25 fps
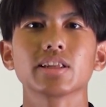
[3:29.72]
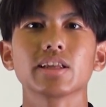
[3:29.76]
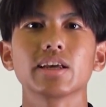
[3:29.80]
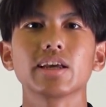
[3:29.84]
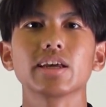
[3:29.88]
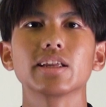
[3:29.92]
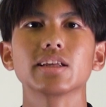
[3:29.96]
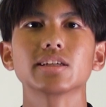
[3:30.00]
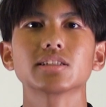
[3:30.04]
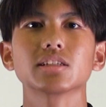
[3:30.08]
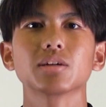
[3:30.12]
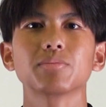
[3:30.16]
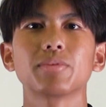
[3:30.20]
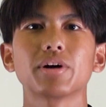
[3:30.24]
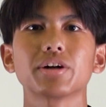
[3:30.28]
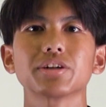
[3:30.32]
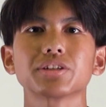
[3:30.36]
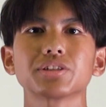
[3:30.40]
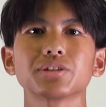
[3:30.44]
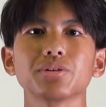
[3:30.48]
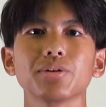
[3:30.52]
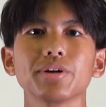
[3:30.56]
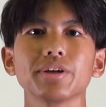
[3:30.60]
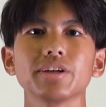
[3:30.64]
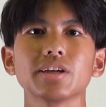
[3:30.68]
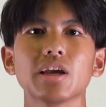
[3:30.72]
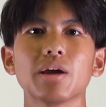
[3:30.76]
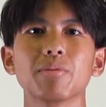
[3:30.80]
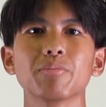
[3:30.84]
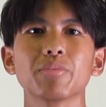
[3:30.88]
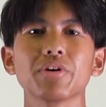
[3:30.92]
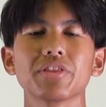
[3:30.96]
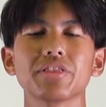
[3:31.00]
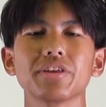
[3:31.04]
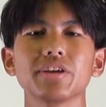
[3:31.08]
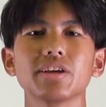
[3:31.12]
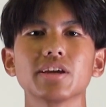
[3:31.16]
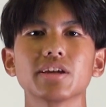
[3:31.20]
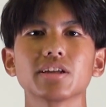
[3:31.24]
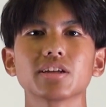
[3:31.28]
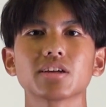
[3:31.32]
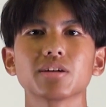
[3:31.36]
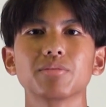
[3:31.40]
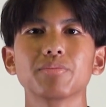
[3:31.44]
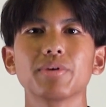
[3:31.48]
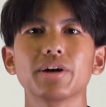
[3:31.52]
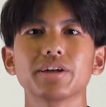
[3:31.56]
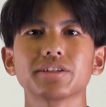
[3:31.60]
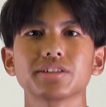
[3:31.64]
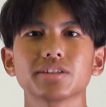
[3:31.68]
It is about showing empathy and
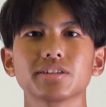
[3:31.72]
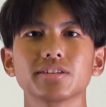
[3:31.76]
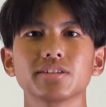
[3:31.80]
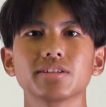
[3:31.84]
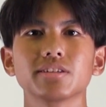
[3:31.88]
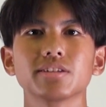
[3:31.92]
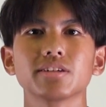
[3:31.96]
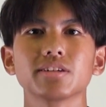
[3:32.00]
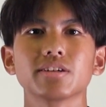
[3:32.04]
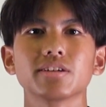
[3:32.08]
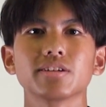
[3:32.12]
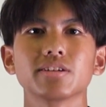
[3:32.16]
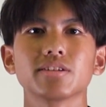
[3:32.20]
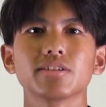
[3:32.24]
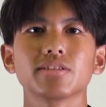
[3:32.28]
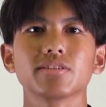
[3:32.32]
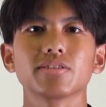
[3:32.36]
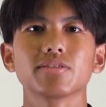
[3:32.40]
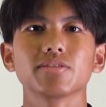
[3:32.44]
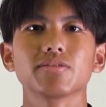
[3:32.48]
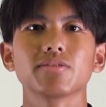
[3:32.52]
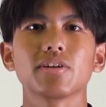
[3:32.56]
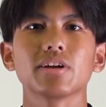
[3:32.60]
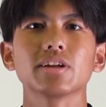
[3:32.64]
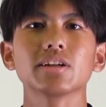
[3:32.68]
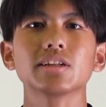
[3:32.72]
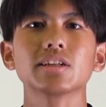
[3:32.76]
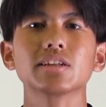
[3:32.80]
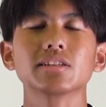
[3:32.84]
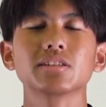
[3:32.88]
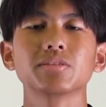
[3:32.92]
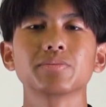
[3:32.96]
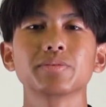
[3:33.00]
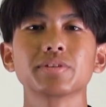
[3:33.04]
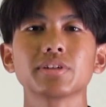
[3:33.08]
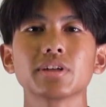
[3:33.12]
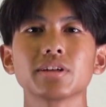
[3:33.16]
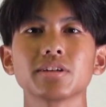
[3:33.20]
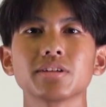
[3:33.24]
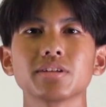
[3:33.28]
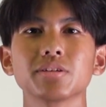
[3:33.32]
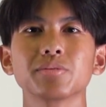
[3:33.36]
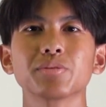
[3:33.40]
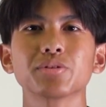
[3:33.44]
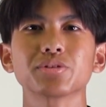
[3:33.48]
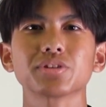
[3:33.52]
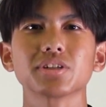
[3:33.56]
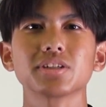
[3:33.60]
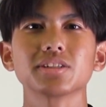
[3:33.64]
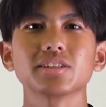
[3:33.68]
compassion, rather than dismissing
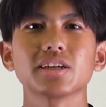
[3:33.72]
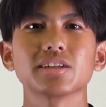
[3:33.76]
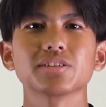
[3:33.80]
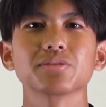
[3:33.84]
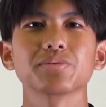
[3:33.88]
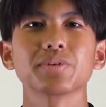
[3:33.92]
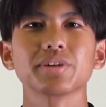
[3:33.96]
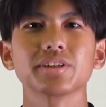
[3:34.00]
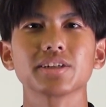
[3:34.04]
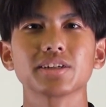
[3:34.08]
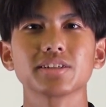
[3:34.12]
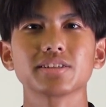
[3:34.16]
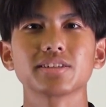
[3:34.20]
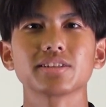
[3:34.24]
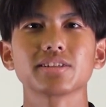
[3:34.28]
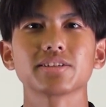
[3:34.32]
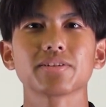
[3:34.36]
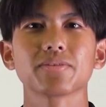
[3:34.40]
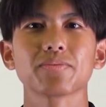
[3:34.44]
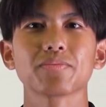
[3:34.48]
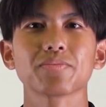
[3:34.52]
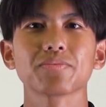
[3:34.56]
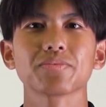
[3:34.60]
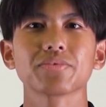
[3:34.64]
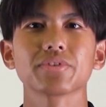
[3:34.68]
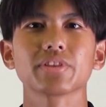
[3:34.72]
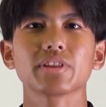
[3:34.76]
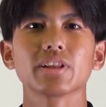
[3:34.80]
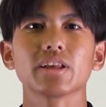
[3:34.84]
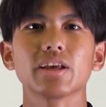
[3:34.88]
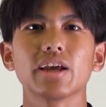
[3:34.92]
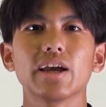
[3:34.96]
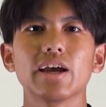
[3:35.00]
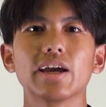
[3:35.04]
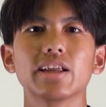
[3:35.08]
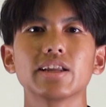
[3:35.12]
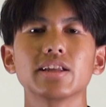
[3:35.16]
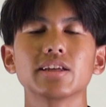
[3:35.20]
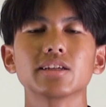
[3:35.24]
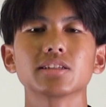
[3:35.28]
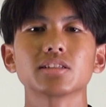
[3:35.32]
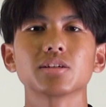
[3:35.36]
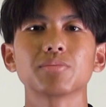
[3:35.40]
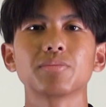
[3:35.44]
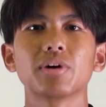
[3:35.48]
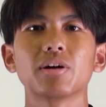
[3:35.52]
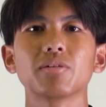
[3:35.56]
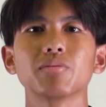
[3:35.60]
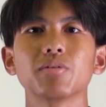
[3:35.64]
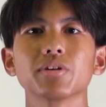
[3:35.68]
emotions as weakness. And it is
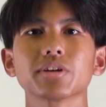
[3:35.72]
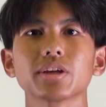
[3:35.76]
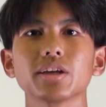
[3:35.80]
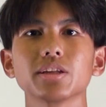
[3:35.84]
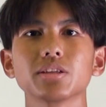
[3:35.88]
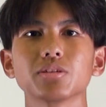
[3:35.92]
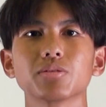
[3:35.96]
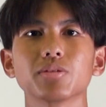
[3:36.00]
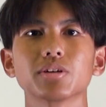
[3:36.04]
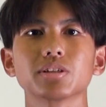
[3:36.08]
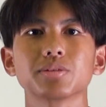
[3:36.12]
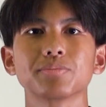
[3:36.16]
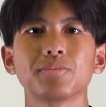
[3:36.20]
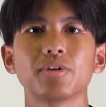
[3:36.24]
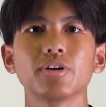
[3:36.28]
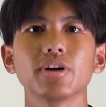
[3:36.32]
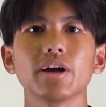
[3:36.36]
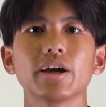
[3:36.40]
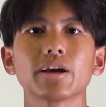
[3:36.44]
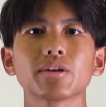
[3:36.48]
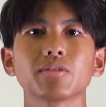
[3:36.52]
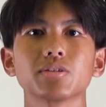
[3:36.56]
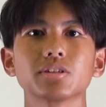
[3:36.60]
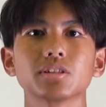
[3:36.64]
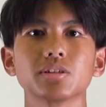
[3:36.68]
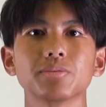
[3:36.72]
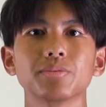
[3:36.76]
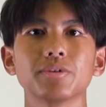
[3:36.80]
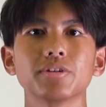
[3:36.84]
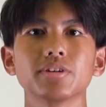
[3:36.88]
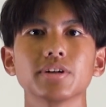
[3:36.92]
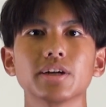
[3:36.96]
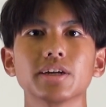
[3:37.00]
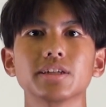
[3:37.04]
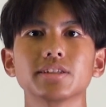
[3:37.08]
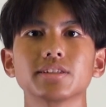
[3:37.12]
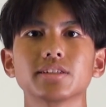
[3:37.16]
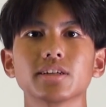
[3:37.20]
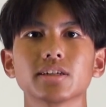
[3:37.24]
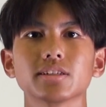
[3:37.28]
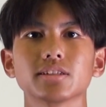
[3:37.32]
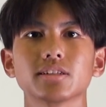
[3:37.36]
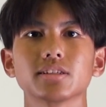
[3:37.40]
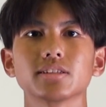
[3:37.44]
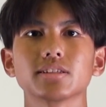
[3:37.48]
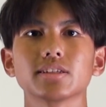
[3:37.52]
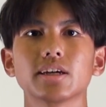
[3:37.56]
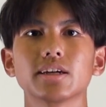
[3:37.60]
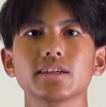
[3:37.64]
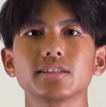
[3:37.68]
about working towards a more equitable and just
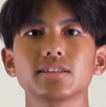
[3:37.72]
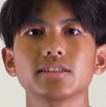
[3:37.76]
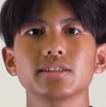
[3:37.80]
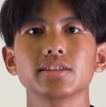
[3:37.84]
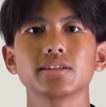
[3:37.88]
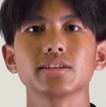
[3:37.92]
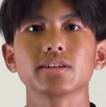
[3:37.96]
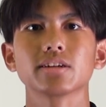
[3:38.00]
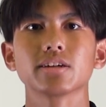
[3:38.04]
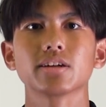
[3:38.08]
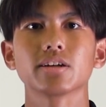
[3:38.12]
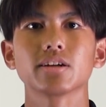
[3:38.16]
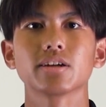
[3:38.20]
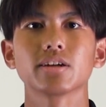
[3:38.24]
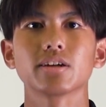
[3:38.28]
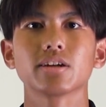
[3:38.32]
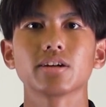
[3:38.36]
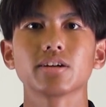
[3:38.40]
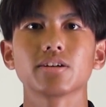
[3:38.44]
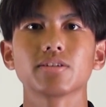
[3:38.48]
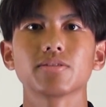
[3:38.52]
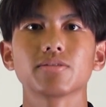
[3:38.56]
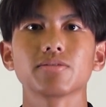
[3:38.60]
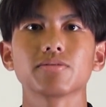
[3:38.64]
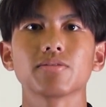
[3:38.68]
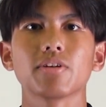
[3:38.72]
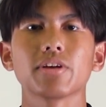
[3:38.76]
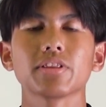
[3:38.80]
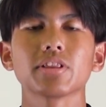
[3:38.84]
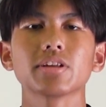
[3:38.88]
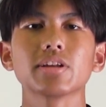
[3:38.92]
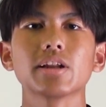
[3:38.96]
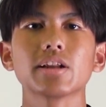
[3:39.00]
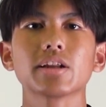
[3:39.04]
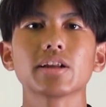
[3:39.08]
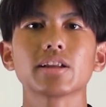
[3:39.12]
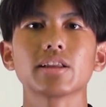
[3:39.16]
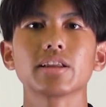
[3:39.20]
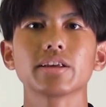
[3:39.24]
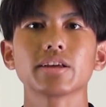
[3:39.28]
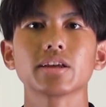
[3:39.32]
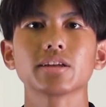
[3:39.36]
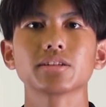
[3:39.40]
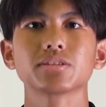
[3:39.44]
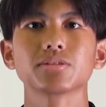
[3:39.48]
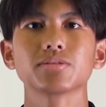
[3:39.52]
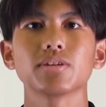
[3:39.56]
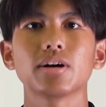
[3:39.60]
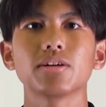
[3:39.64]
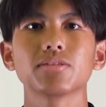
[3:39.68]
society, rather than clinging
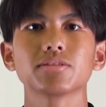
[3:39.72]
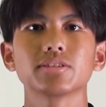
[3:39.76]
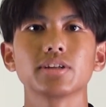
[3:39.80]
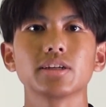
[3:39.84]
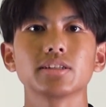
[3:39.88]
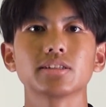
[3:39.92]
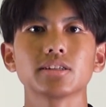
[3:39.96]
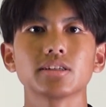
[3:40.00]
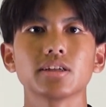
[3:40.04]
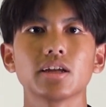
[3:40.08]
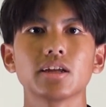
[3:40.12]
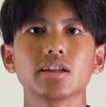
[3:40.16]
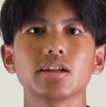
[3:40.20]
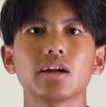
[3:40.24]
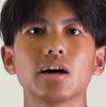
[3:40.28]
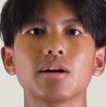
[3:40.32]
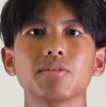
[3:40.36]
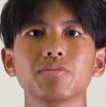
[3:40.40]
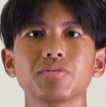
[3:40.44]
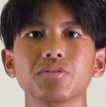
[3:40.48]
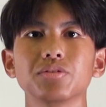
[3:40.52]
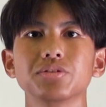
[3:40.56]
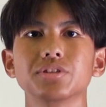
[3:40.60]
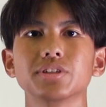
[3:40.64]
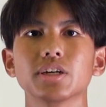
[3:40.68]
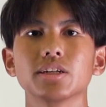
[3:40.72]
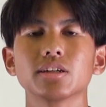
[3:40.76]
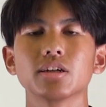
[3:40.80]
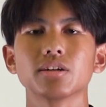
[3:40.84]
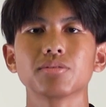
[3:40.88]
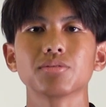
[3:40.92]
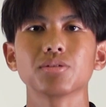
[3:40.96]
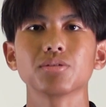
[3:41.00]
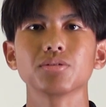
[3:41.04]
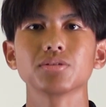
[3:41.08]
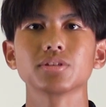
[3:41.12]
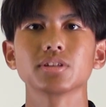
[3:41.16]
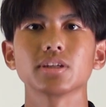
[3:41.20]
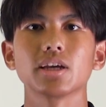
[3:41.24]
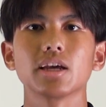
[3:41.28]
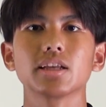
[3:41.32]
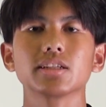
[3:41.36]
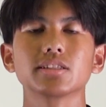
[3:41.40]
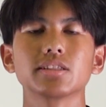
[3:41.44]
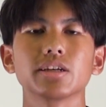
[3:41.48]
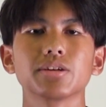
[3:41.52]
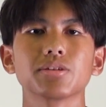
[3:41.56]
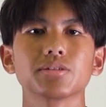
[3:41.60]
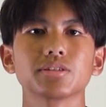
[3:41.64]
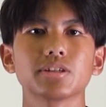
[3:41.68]
to outdated and harmful gender roles and
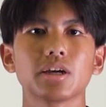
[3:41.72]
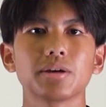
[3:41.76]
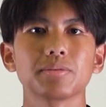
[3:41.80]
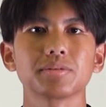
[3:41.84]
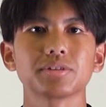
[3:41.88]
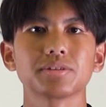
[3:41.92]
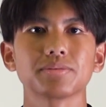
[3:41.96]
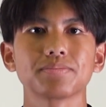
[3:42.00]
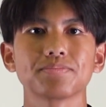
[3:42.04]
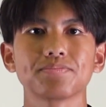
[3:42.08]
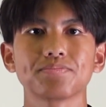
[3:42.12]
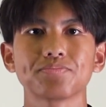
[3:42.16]
stereotypes.